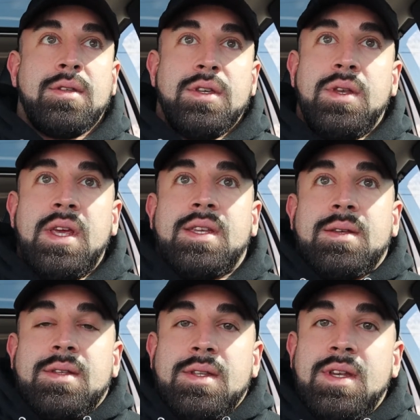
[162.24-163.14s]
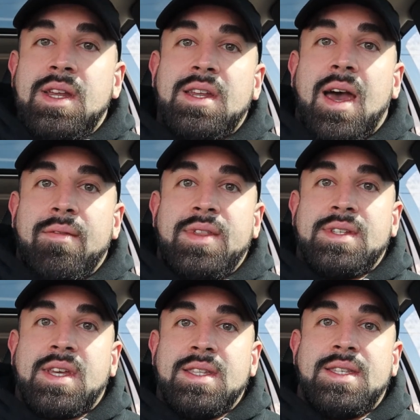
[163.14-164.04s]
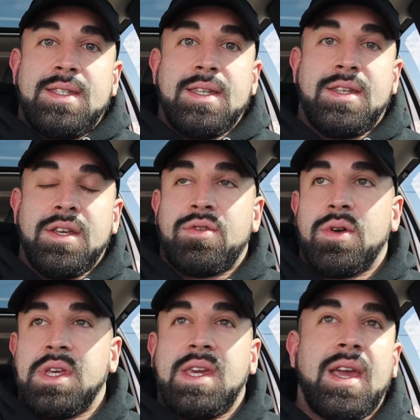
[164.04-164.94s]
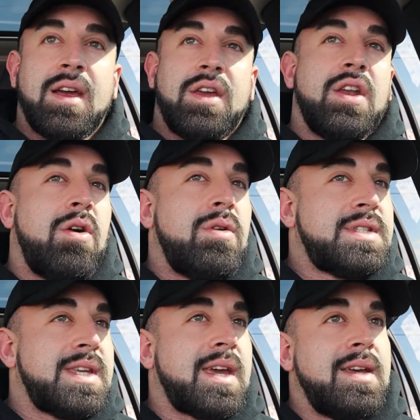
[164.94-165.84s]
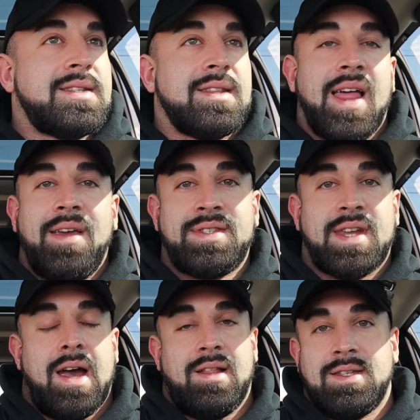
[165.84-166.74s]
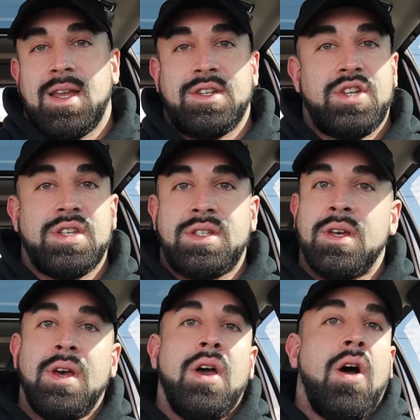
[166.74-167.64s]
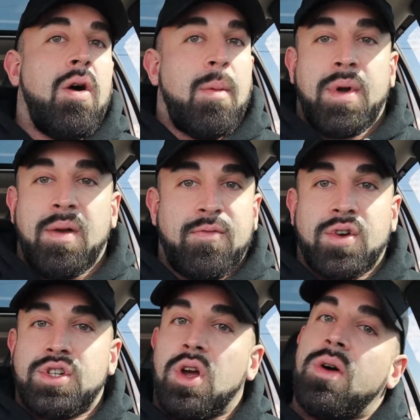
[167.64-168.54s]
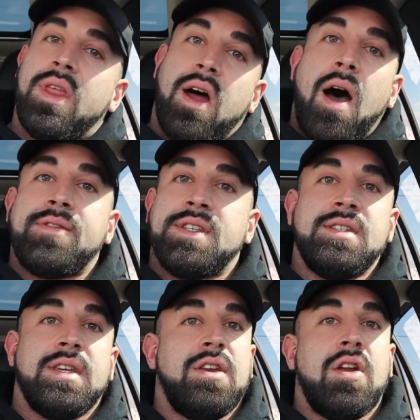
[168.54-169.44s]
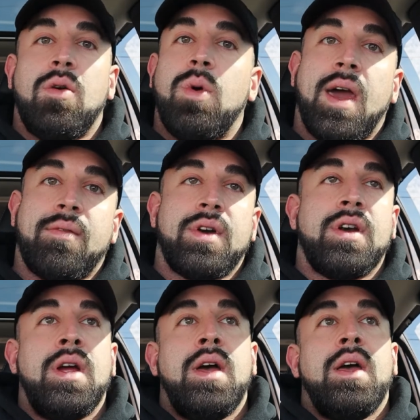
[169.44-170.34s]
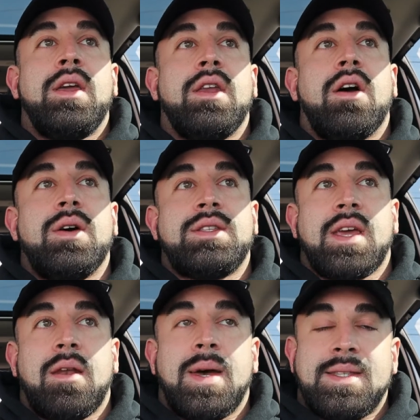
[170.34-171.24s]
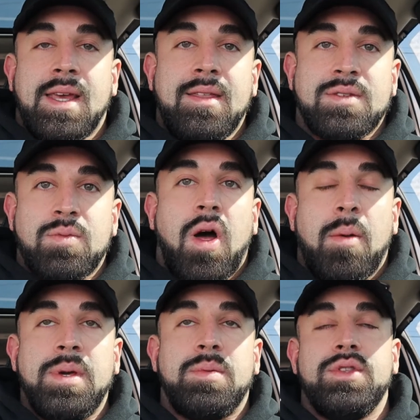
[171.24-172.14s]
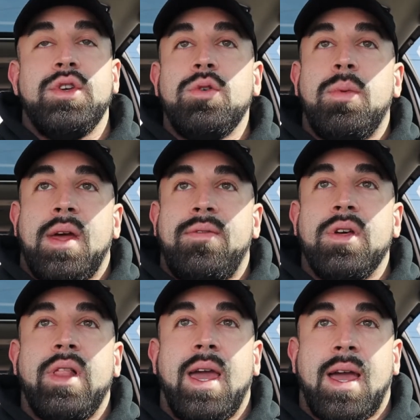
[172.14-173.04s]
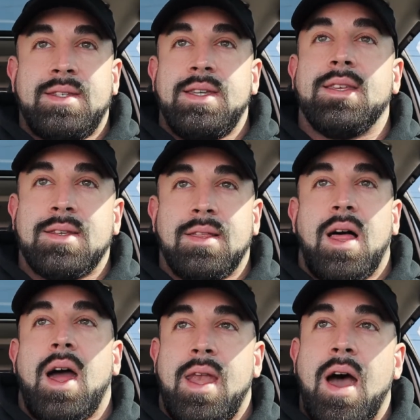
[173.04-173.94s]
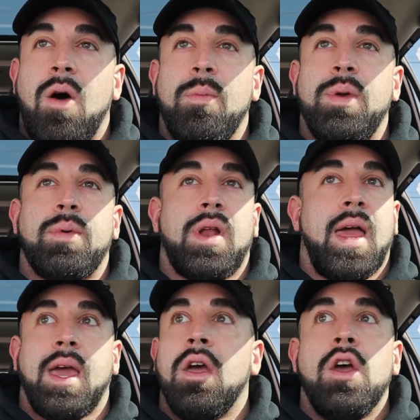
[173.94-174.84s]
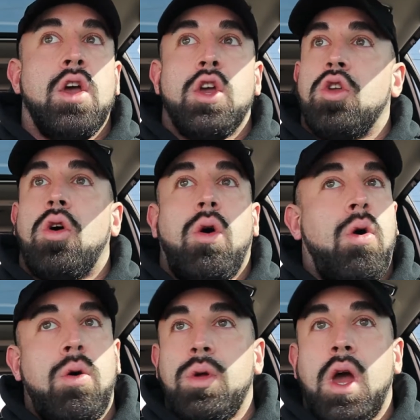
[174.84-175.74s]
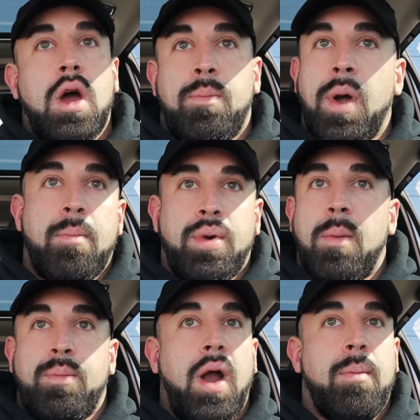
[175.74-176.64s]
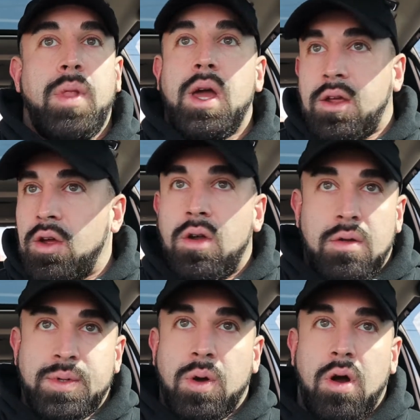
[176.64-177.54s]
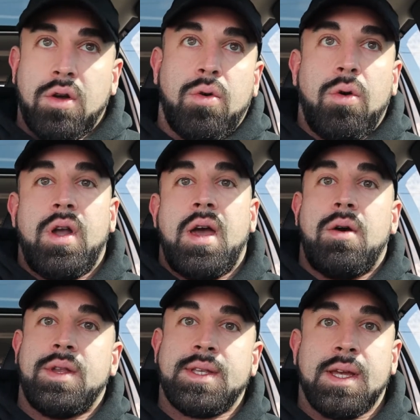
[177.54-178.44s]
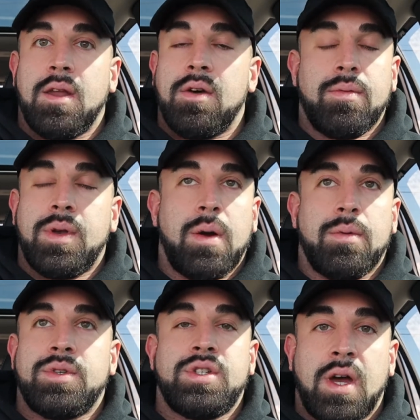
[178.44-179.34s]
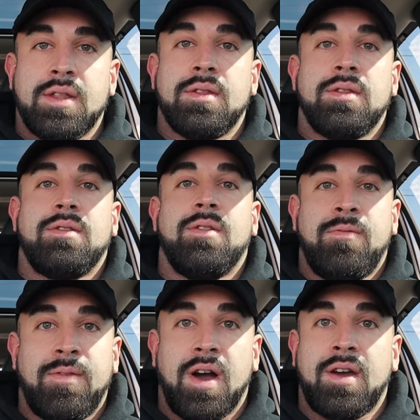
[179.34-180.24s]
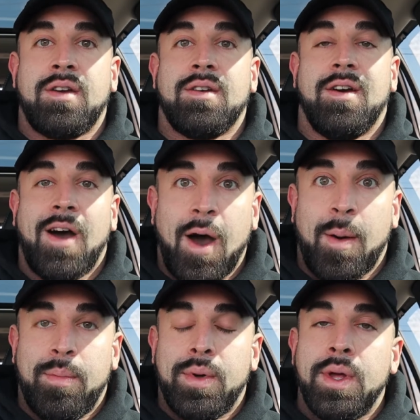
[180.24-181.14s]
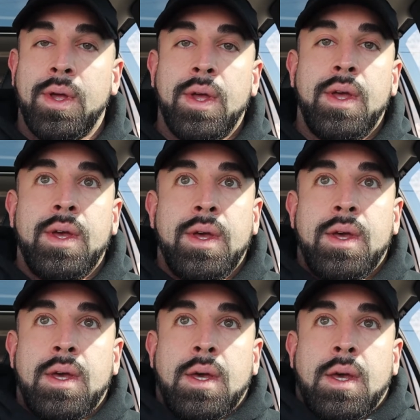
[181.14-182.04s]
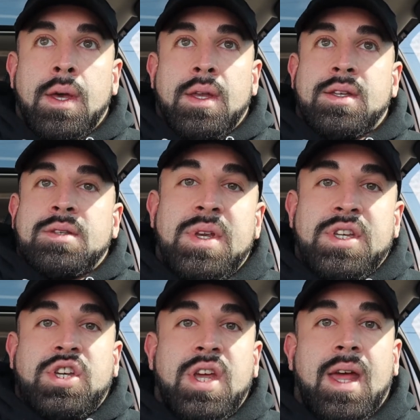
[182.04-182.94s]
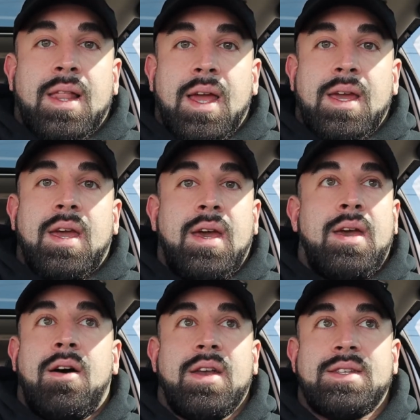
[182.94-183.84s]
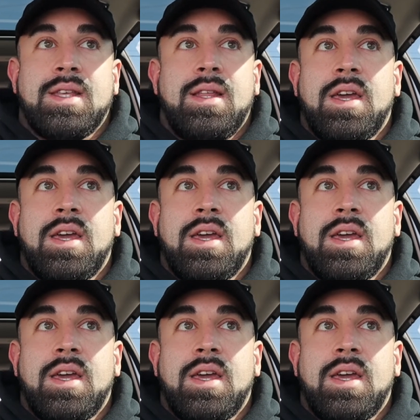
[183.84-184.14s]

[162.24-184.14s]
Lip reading: you need to have this consistency throughout the year, you know? It's like, it's a lifestyle. It's not just, oh, I'm prepping for a show and then off season, you know, whatever. You know, it's like, and I'm not saying this is what all people do, but I feel like I see this a lot now when people are like, you know, oh yeah, prep, prep, prep. Like, oh, I'm so hardcore now. And it's like, no, shut the fuck up. Doesn't mean shit. Like, honestly,